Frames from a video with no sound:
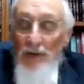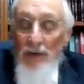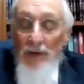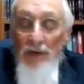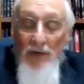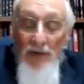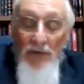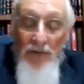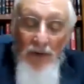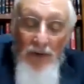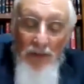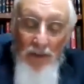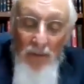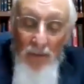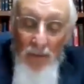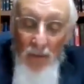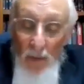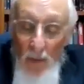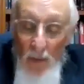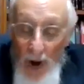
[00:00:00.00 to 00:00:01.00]
into different
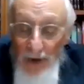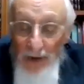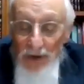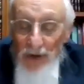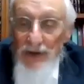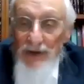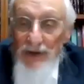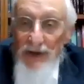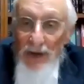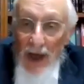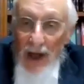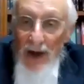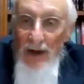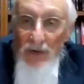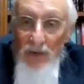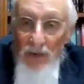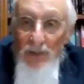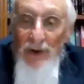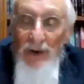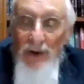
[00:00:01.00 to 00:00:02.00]
watches. He had
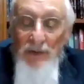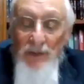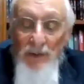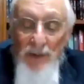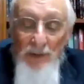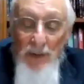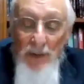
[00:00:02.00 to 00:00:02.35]
a tremendous